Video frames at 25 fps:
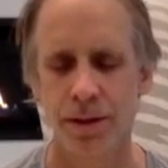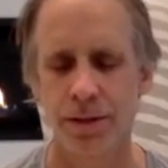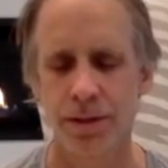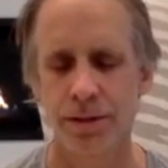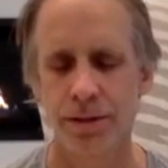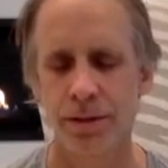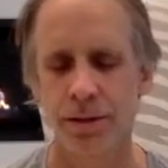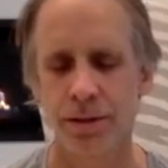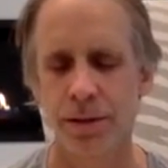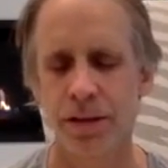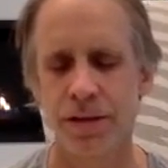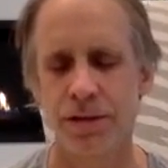
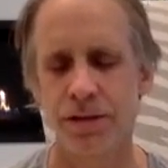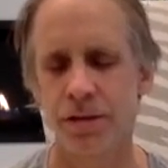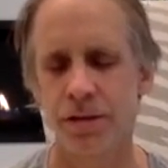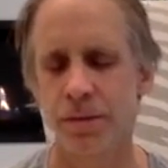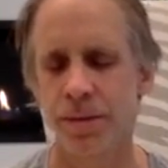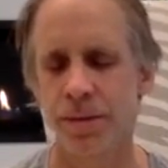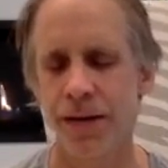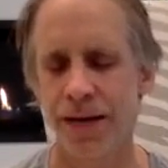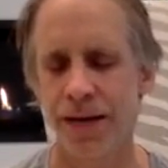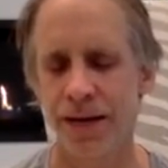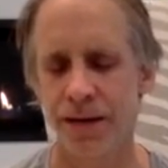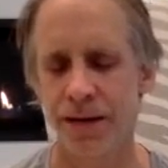to let your
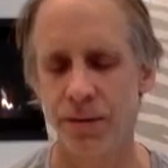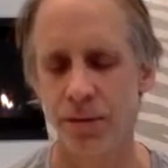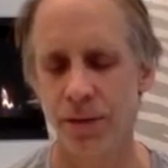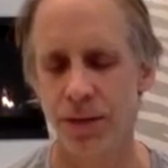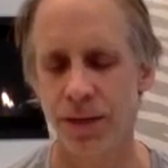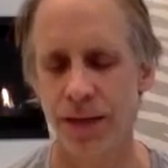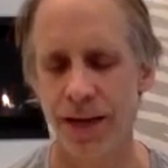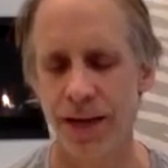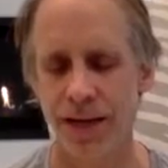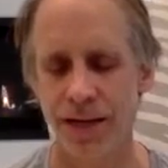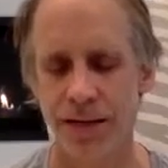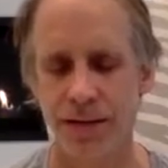body
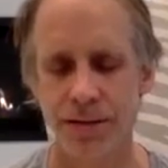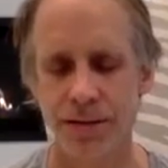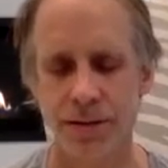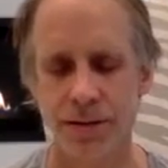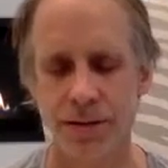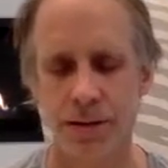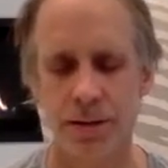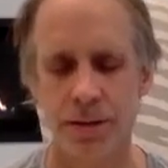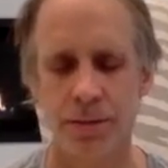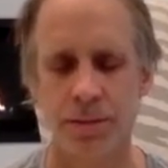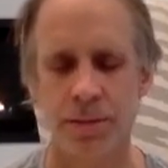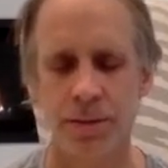relax a
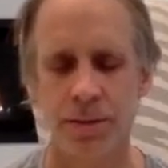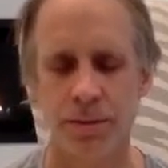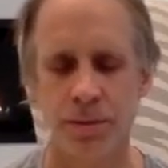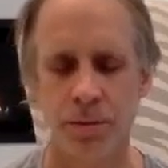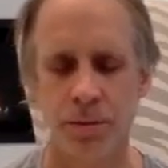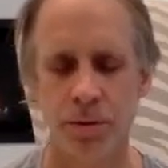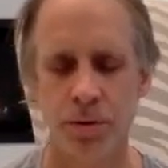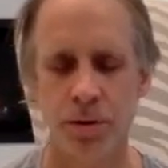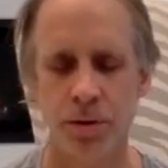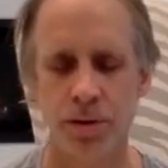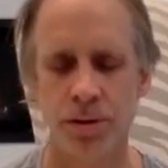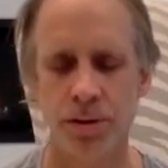little bit
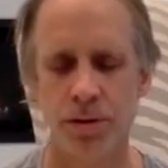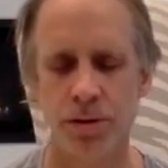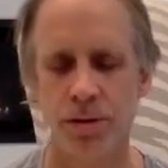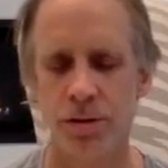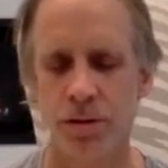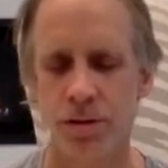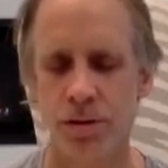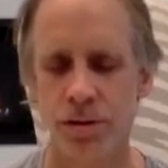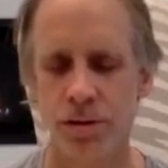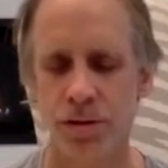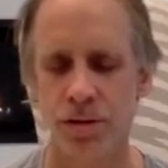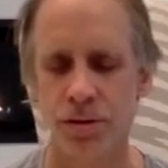more, to
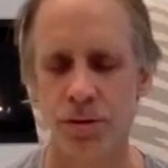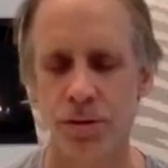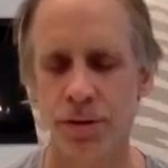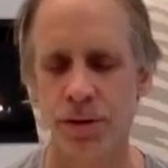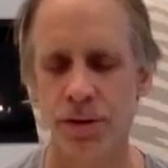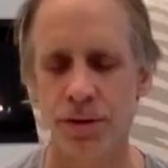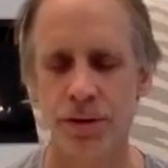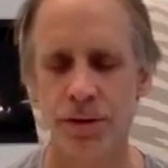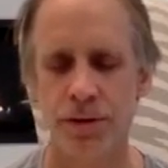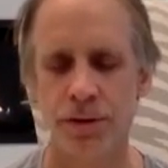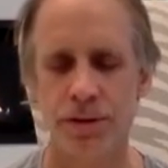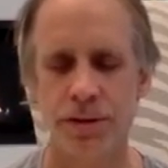notice where
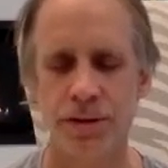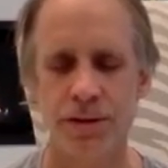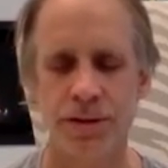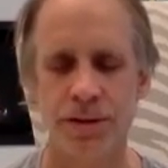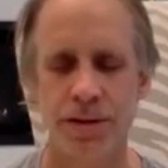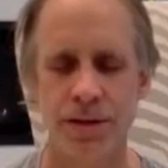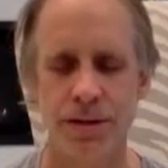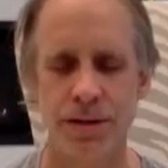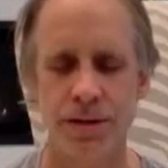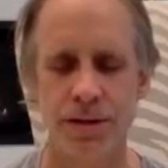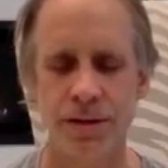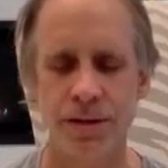you're holding
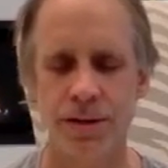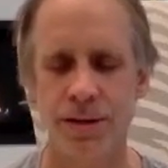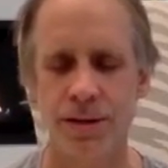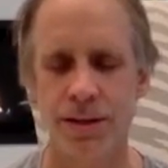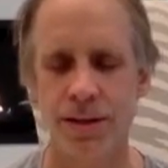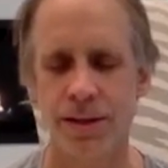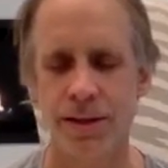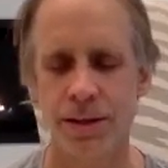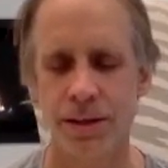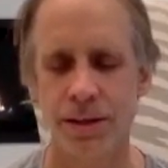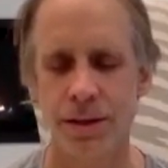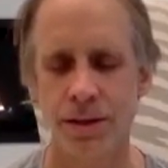tension and
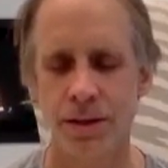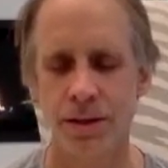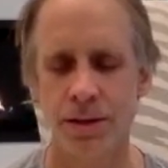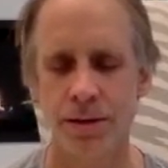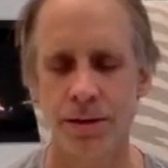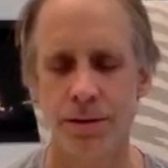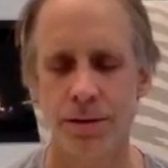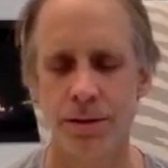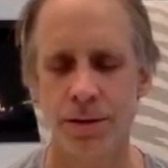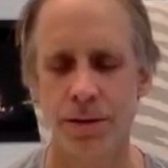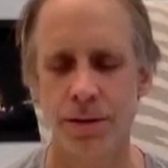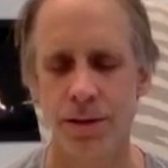letting go.